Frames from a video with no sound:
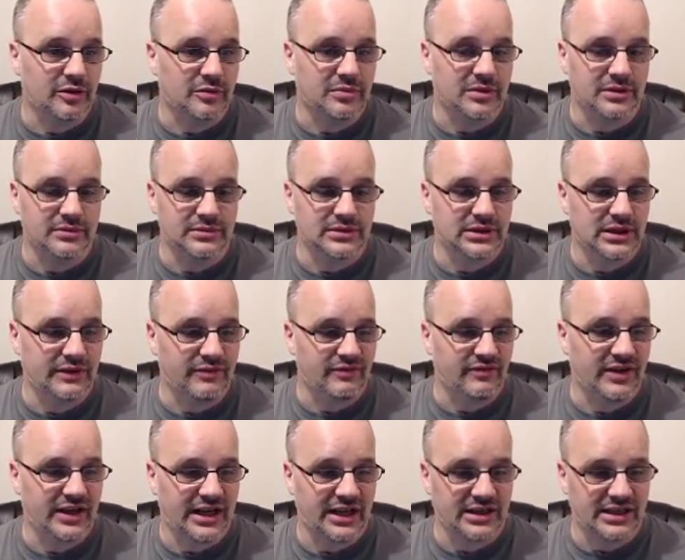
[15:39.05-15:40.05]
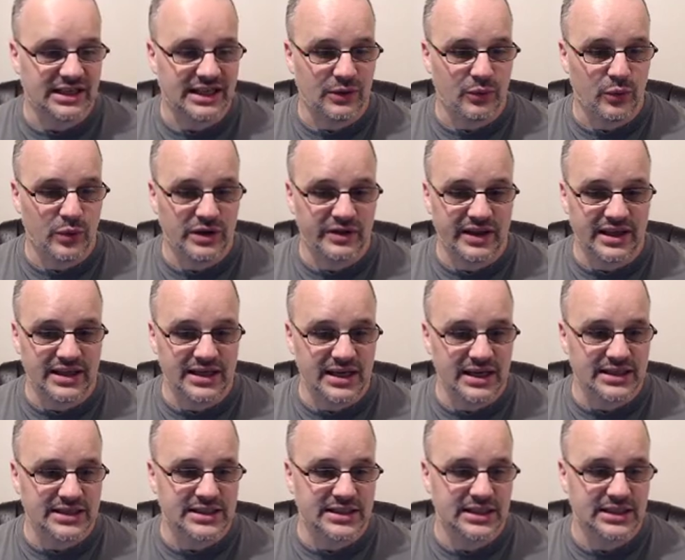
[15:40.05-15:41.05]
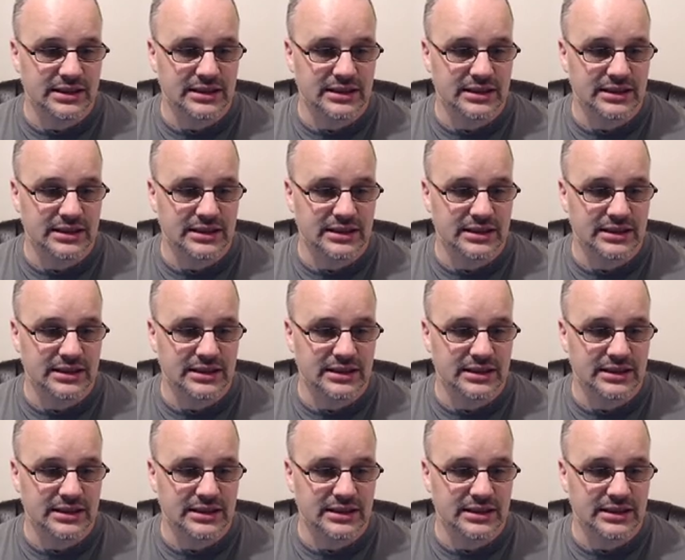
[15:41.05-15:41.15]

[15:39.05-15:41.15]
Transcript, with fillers: but I haven't figured out how to get rid of that yet,